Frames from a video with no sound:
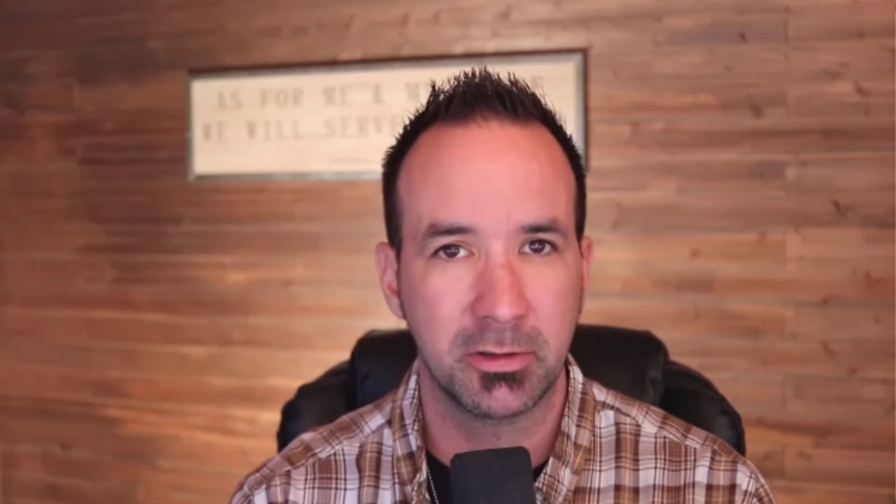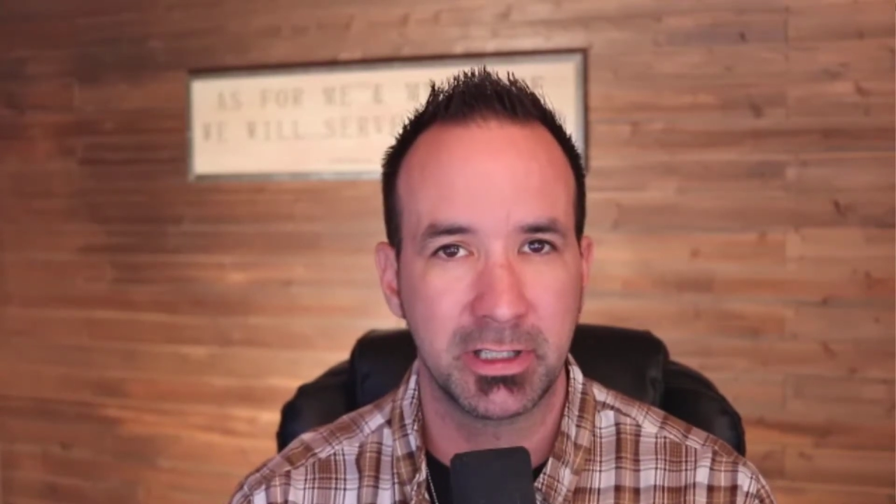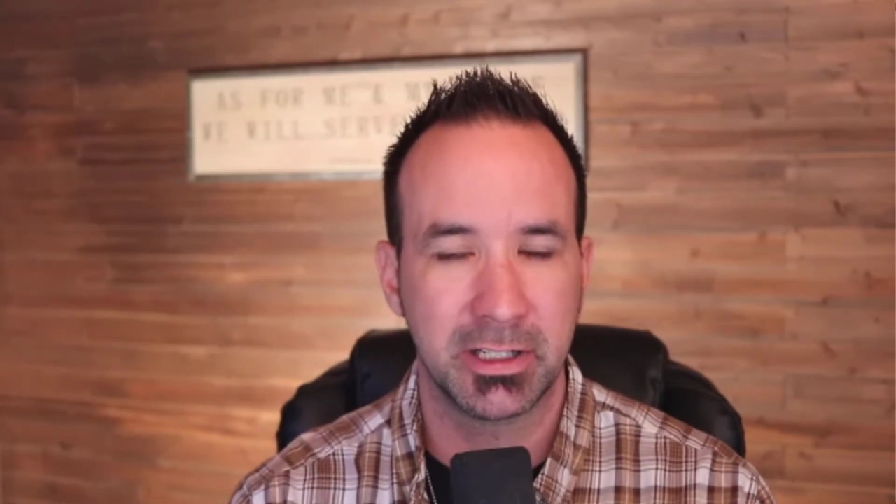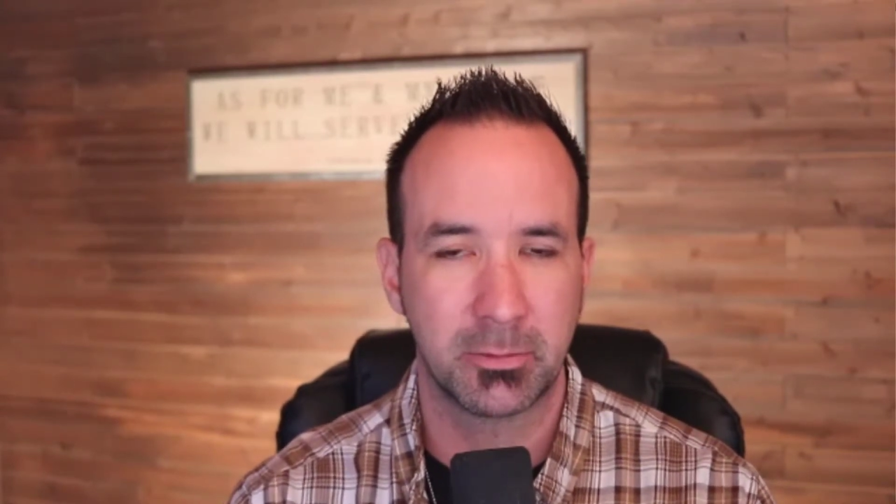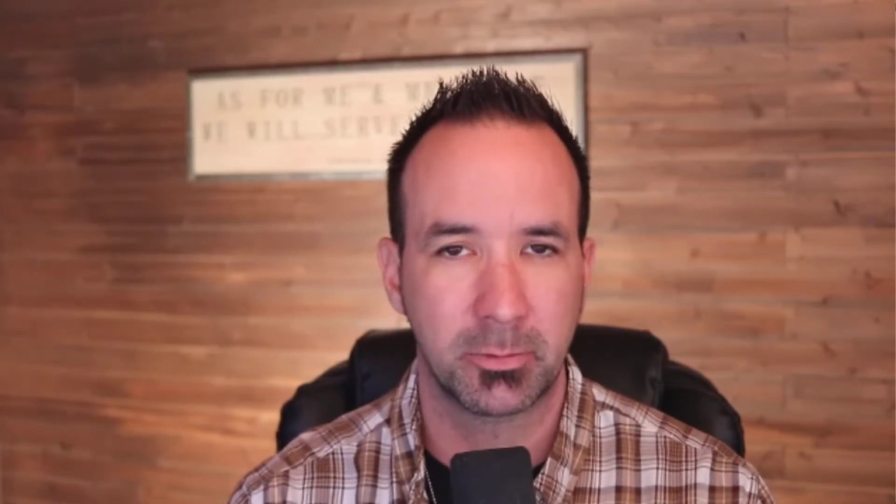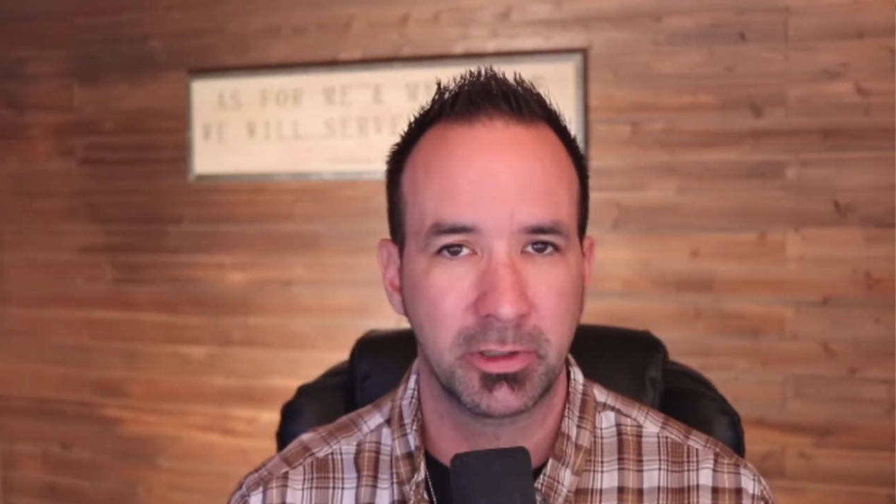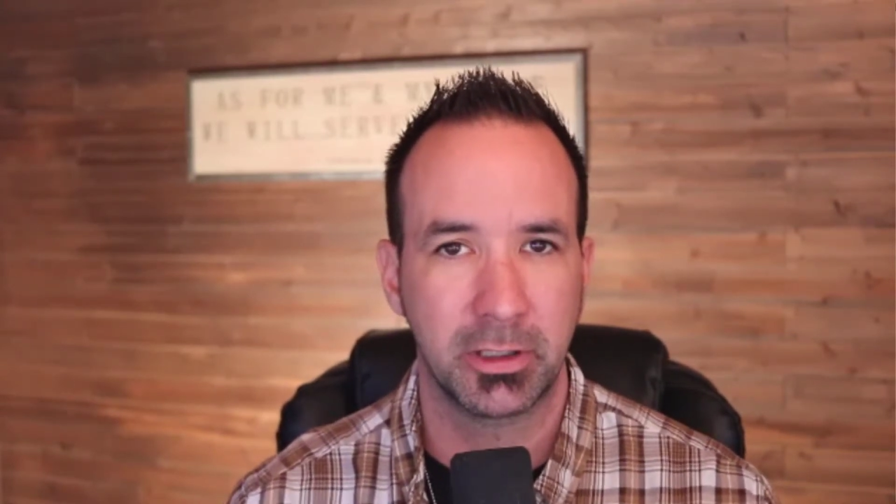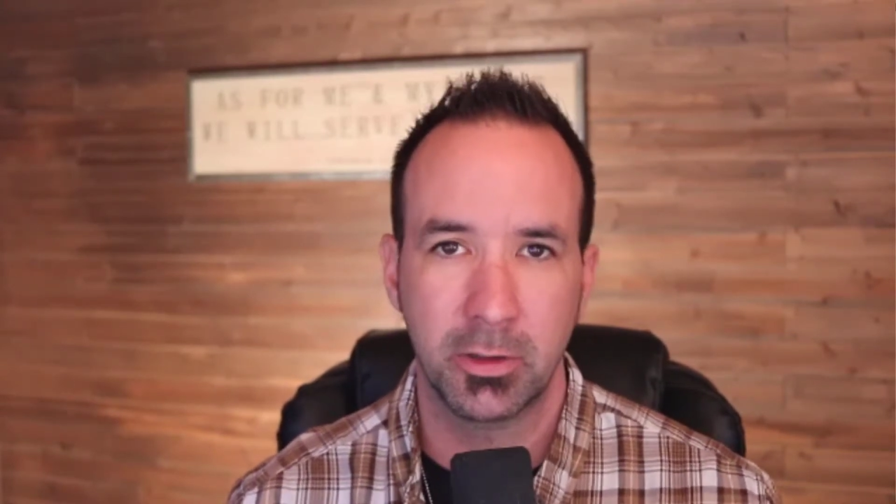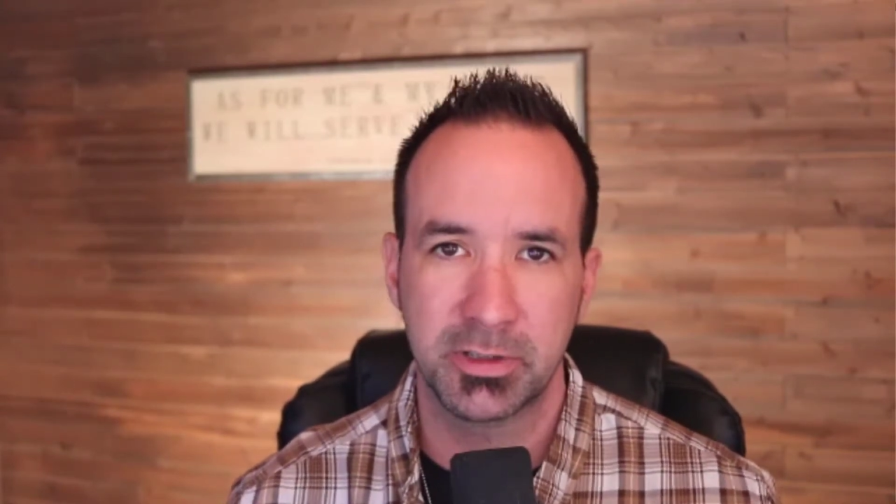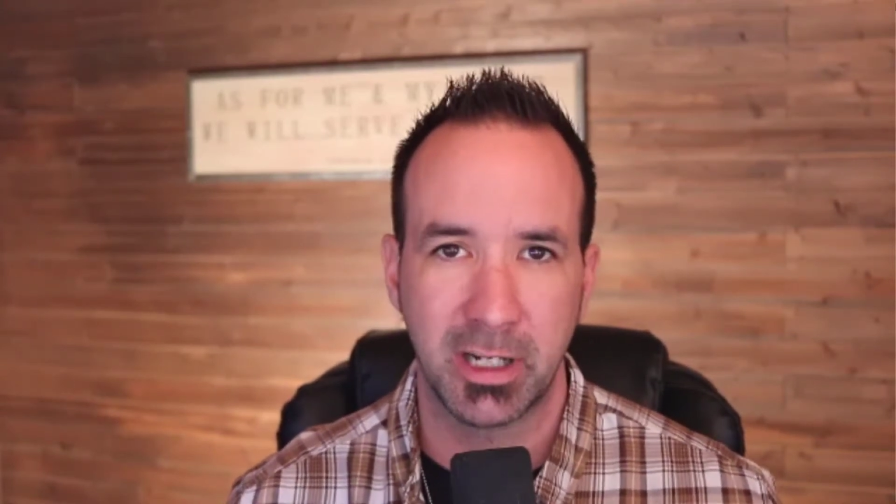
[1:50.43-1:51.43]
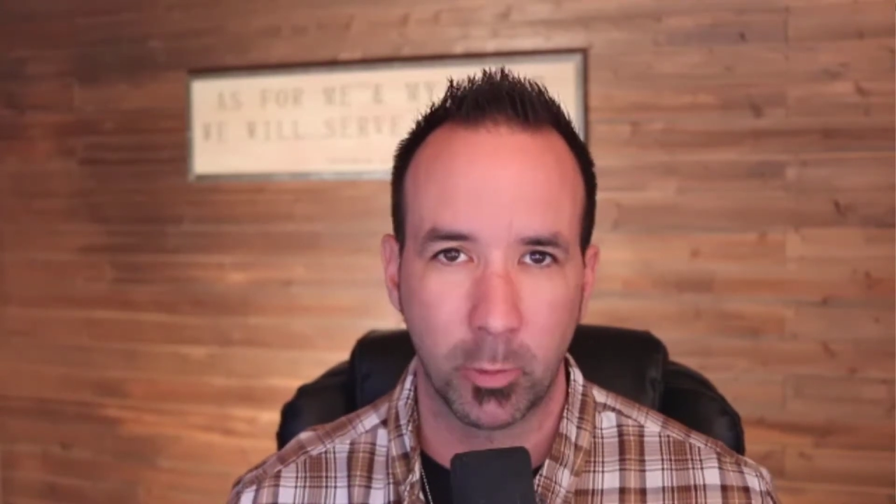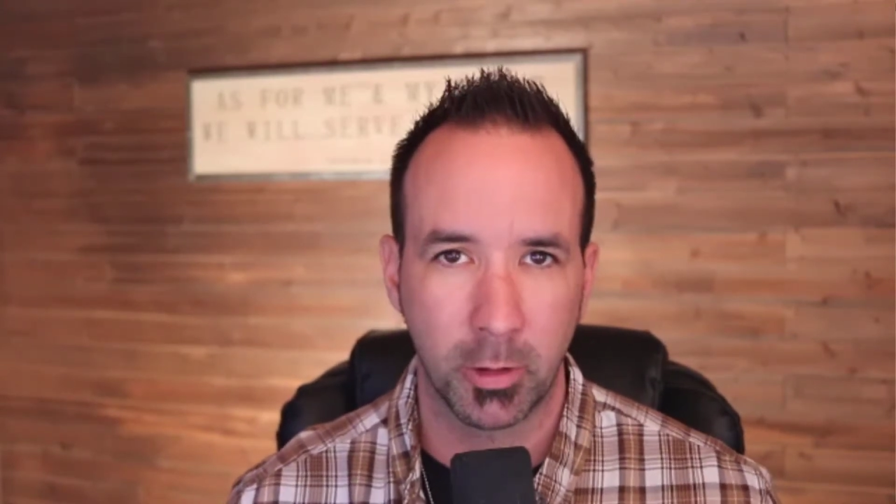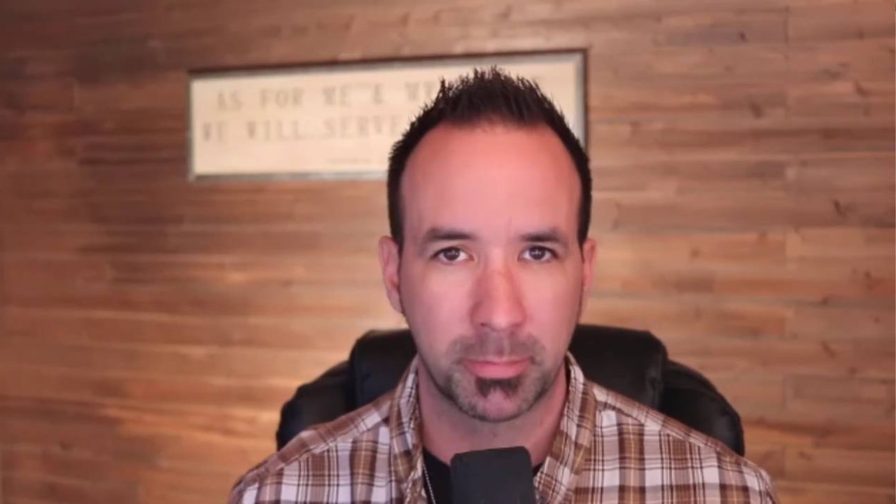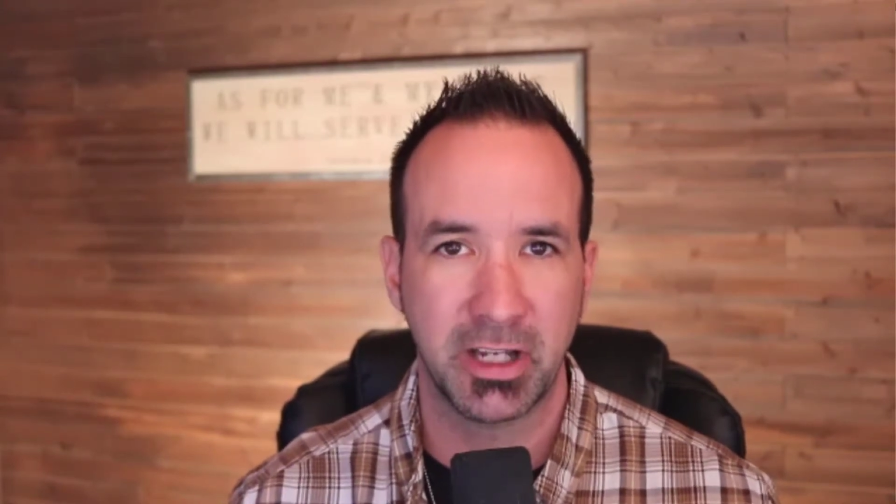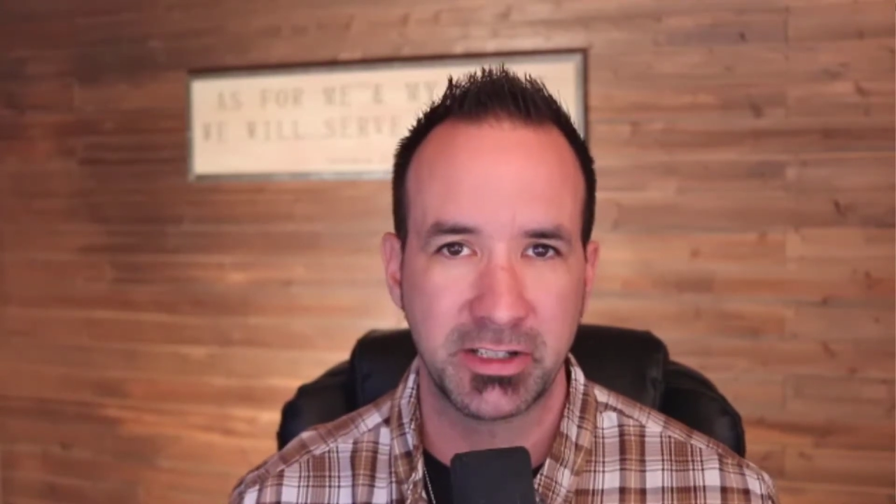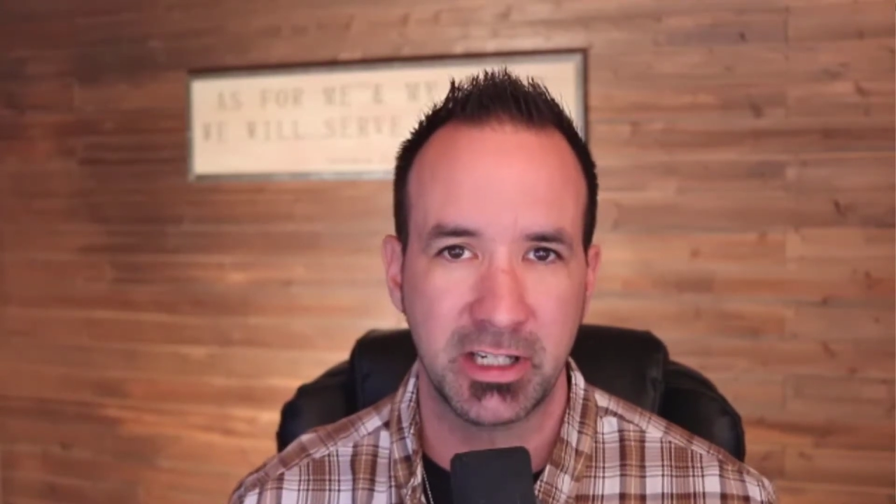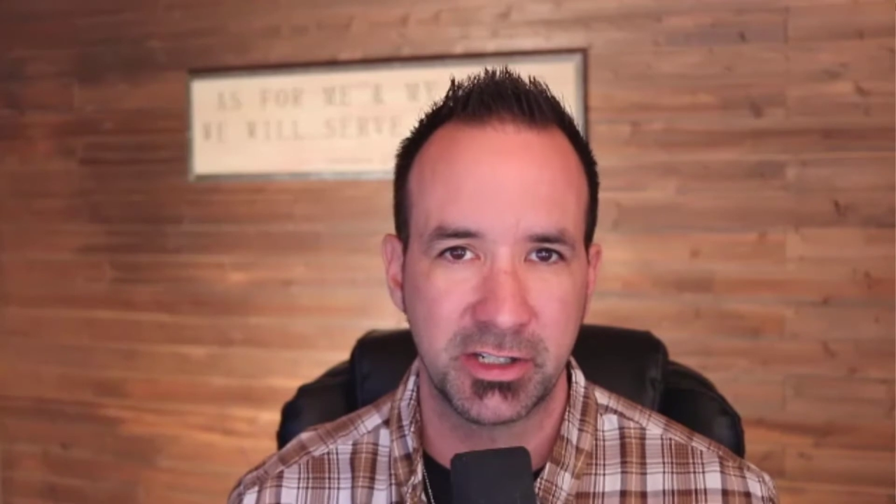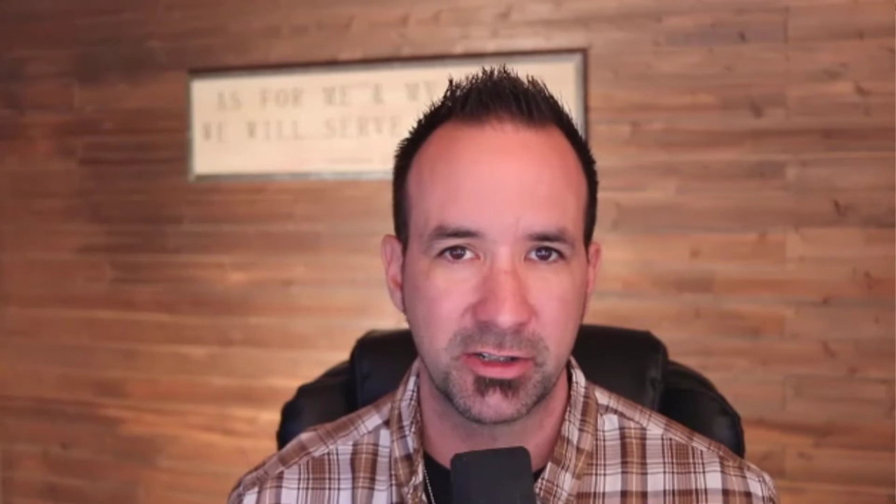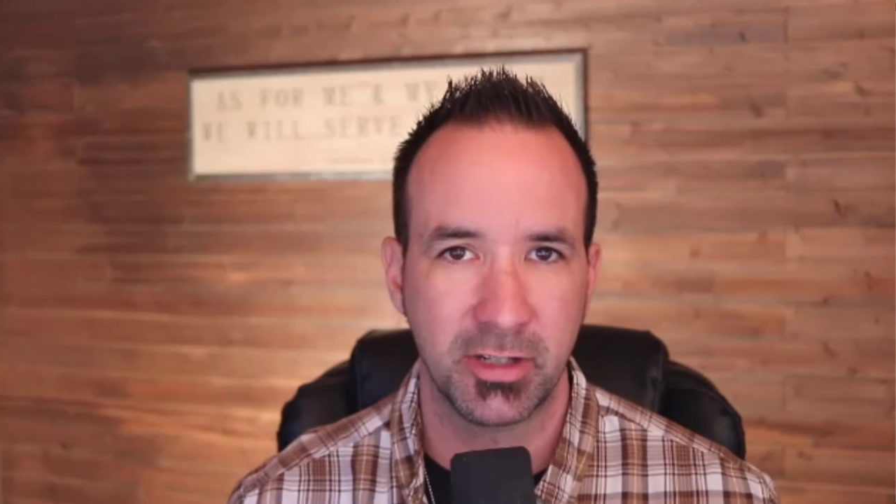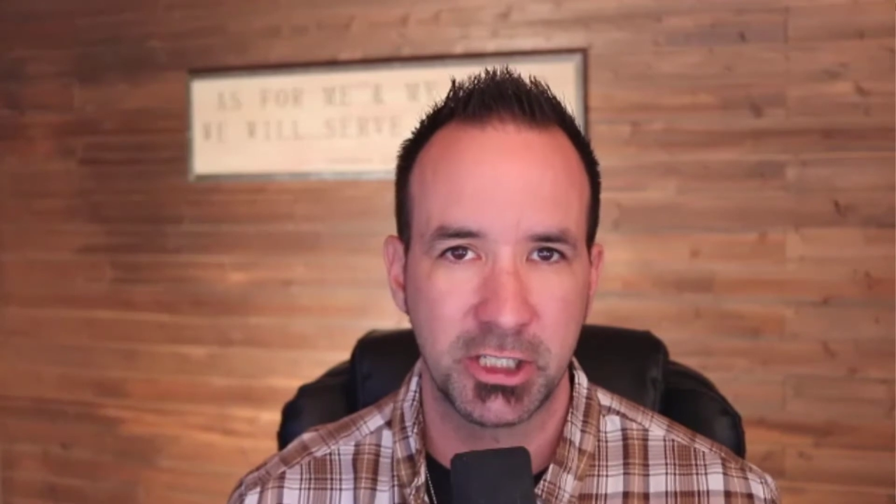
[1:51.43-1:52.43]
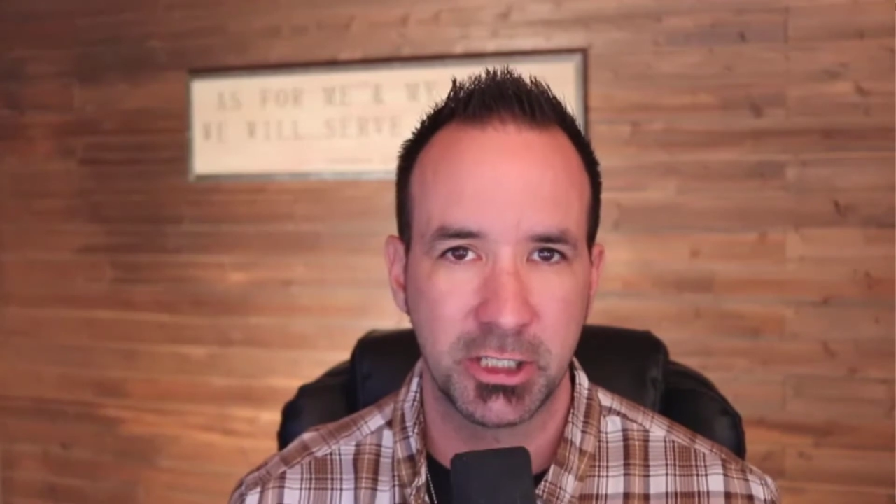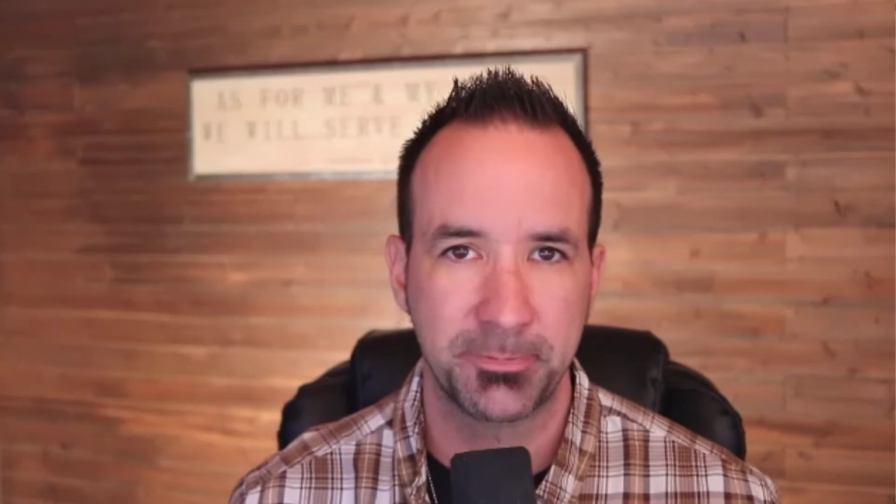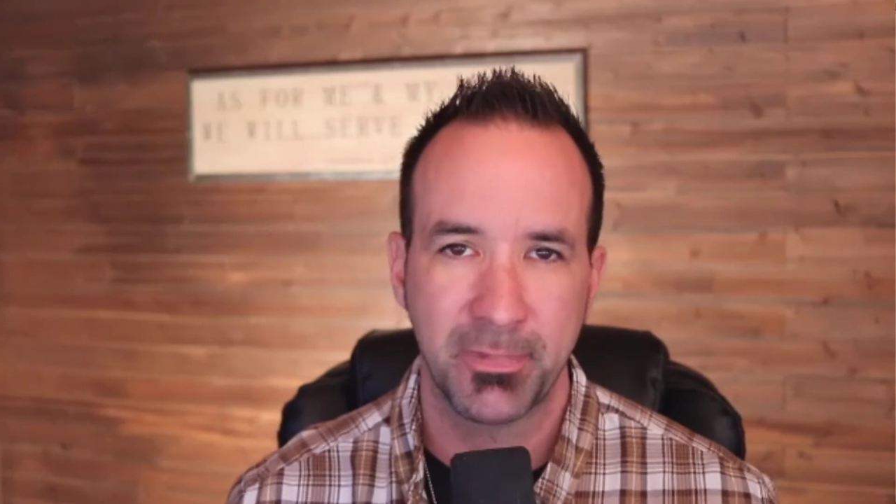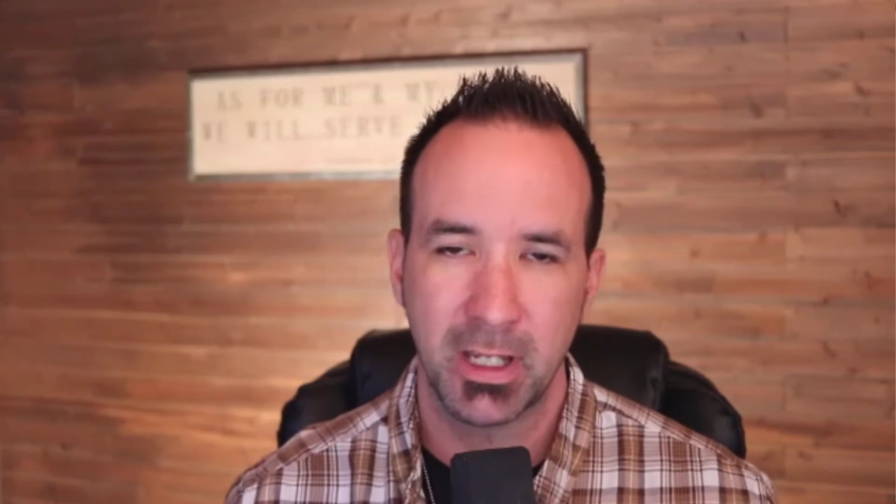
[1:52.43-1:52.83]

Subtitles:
it doesn't really use a WordPress installation,